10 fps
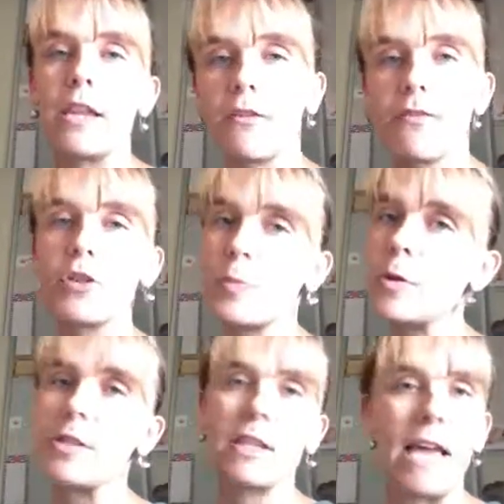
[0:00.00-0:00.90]
And the first
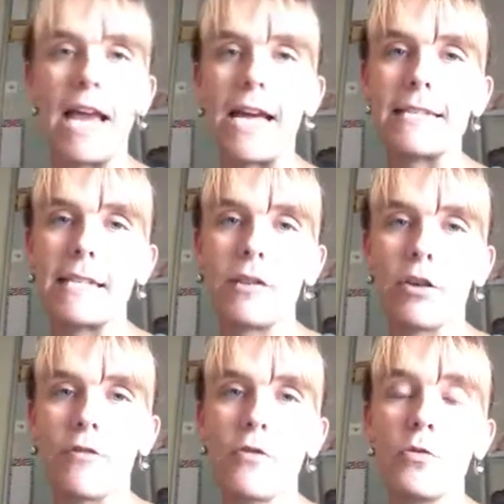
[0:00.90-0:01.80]
person that has it in
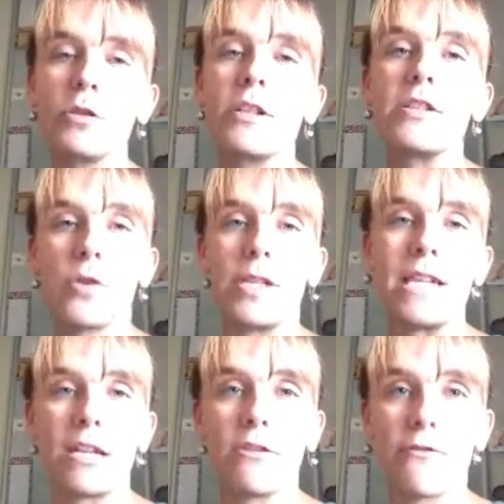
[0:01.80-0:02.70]
their folder is going to
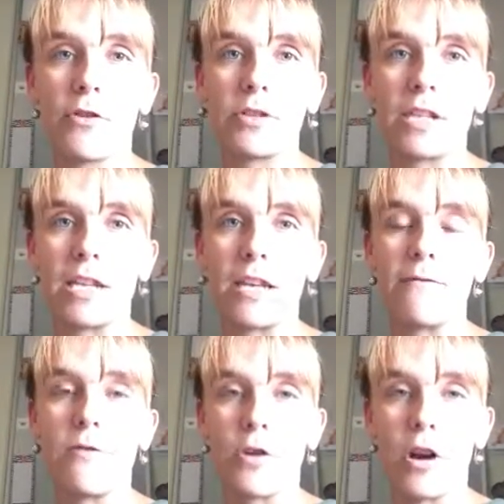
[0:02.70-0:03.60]
get the first
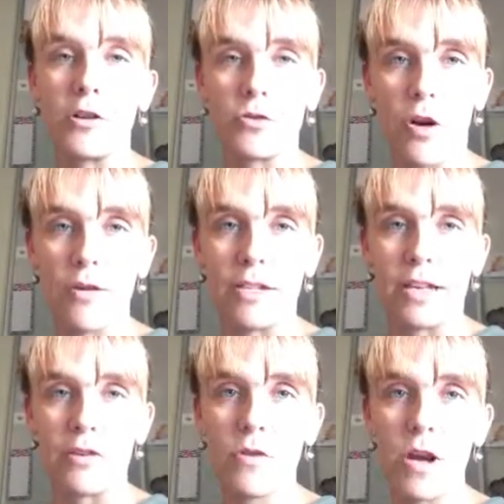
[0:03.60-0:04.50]
ticket for our drawing
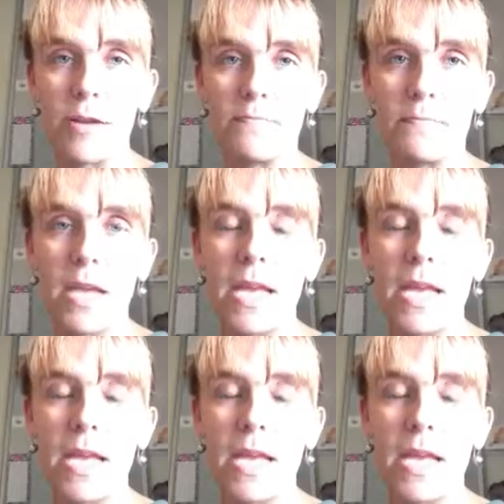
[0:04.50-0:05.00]
later on.